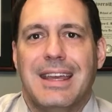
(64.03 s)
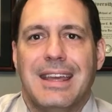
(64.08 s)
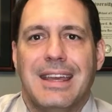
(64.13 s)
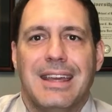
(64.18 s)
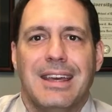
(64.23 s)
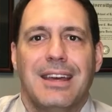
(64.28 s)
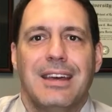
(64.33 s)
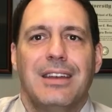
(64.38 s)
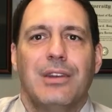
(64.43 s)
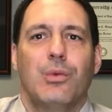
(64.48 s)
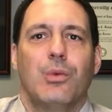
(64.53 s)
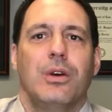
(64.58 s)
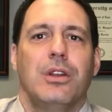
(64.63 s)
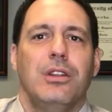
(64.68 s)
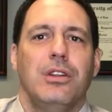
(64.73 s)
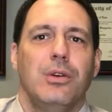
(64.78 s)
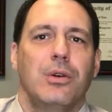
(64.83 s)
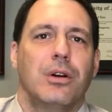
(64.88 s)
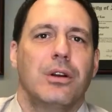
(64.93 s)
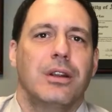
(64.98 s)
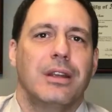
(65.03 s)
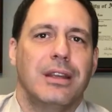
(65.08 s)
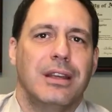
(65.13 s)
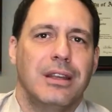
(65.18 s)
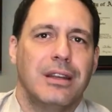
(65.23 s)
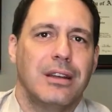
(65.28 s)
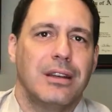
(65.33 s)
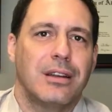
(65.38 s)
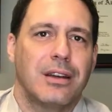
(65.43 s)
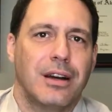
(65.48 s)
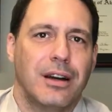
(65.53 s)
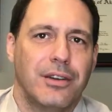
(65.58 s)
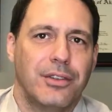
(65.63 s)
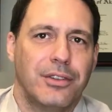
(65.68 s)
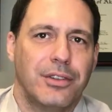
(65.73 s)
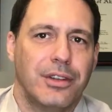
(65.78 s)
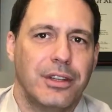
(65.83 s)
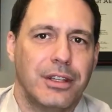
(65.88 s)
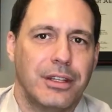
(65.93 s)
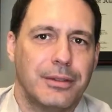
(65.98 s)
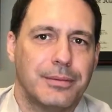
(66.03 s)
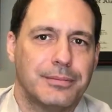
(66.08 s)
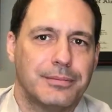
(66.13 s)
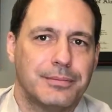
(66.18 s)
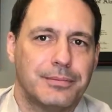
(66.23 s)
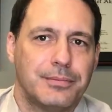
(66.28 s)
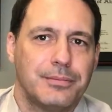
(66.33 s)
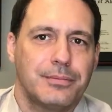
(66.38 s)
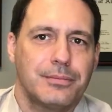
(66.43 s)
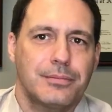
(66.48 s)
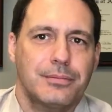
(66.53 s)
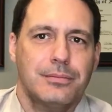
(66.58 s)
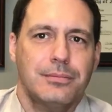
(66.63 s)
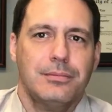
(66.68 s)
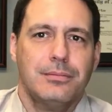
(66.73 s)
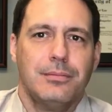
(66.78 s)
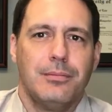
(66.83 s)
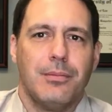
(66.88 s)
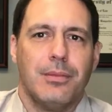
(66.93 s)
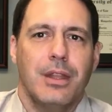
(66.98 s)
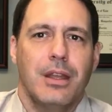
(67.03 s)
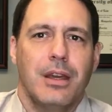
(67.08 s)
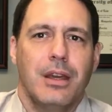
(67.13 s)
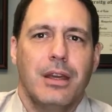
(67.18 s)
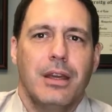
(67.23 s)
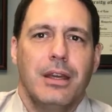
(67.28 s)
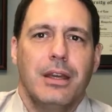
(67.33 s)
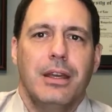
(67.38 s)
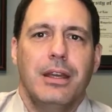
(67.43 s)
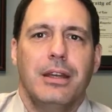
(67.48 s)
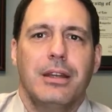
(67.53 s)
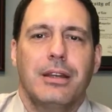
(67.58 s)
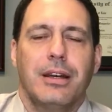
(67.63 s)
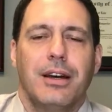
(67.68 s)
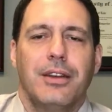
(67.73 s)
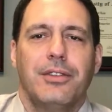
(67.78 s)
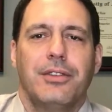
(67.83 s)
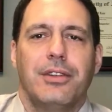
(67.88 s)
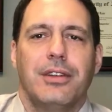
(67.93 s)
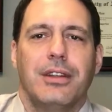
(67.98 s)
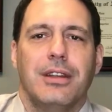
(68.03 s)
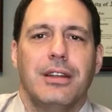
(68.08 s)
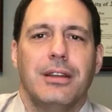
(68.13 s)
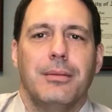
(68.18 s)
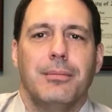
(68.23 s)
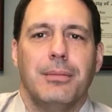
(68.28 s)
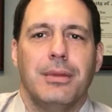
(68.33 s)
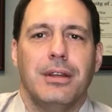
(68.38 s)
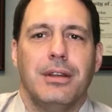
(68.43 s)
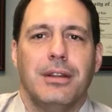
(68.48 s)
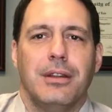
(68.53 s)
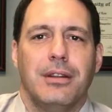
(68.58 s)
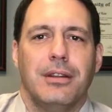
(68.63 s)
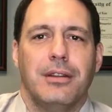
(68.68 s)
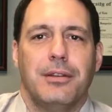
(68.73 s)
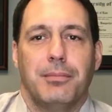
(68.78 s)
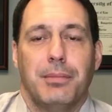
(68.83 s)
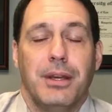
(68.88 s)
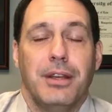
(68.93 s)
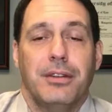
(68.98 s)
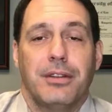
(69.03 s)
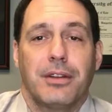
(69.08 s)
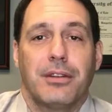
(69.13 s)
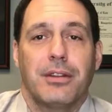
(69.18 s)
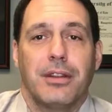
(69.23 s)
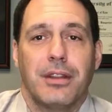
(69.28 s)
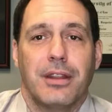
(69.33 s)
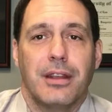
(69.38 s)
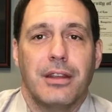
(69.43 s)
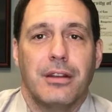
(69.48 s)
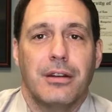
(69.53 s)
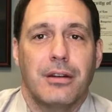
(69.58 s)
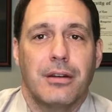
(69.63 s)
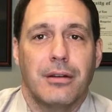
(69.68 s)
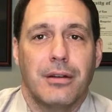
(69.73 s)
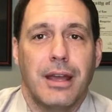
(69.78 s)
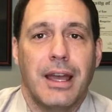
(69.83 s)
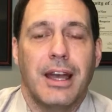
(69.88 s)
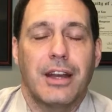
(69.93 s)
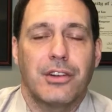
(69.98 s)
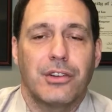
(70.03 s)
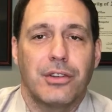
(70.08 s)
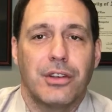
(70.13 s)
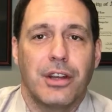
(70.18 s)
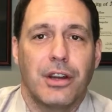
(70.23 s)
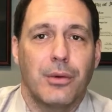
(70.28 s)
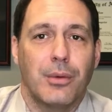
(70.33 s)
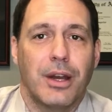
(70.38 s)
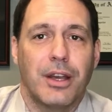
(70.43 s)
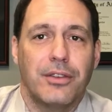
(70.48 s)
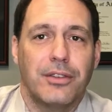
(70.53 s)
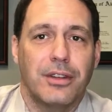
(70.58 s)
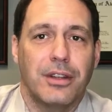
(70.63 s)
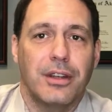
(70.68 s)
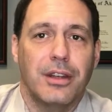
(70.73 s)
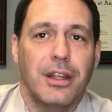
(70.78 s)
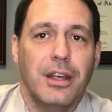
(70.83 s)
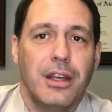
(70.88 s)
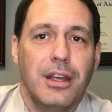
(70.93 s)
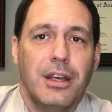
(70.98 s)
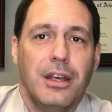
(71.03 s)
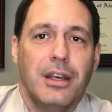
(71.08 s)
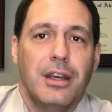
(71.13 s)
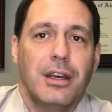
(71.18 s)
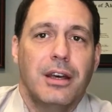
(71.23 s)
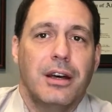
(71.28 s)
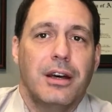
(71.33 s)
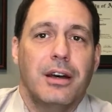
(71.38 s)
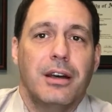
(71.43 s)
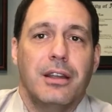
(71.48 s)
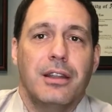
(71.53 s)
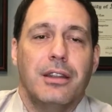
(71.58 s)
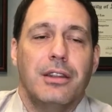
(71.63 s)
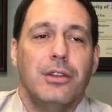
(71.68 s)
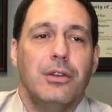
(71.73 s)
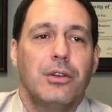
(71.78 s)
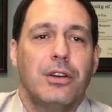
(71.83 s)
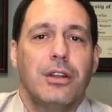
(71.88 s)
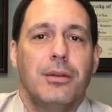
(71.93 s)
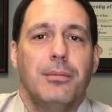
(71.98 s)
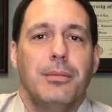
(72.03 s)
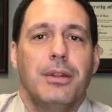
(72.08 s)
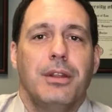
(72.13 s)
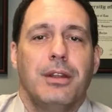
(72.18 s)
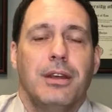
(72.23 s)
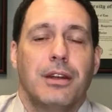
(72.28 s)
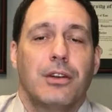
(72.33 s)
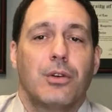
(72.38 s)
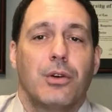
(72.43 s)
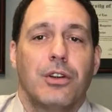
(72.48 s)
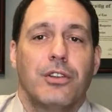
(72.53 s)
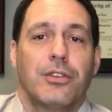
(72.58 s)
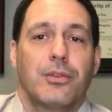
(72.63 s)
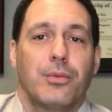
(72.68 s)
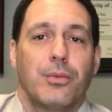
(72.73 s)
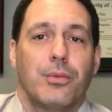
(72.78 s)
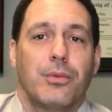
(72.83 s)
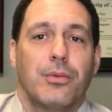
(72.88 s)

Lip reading: and when you are in custody. In custody means basically that you're actually arrested. You can be, and courts